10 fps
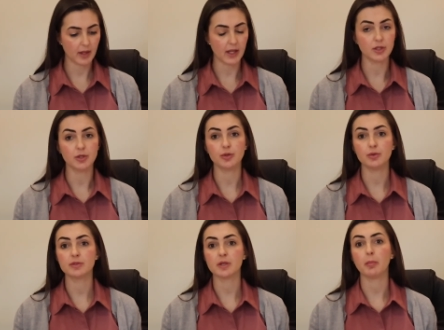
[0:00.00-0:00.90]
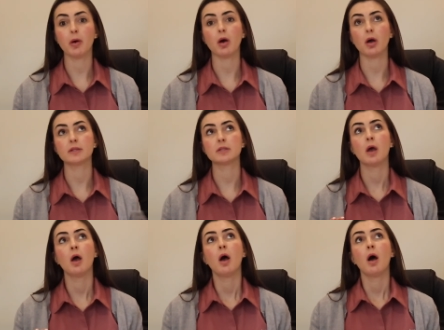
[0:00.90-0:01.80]
and use a part
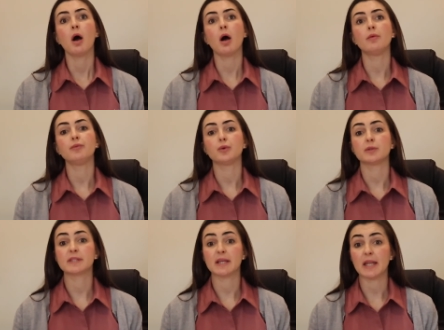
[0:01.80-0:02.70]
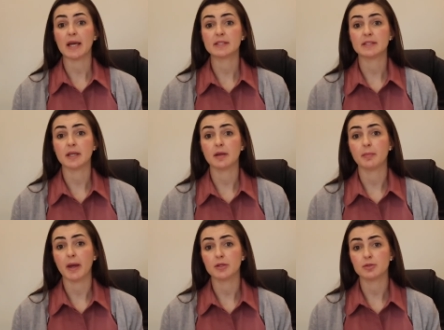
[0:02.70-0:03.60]
of your Scholastic
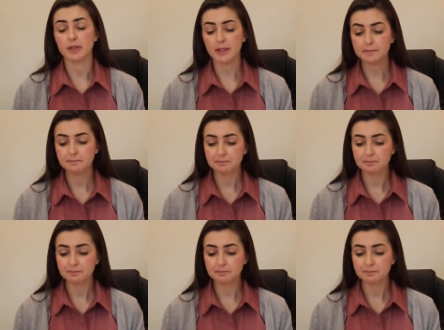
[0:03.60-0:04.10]
battery.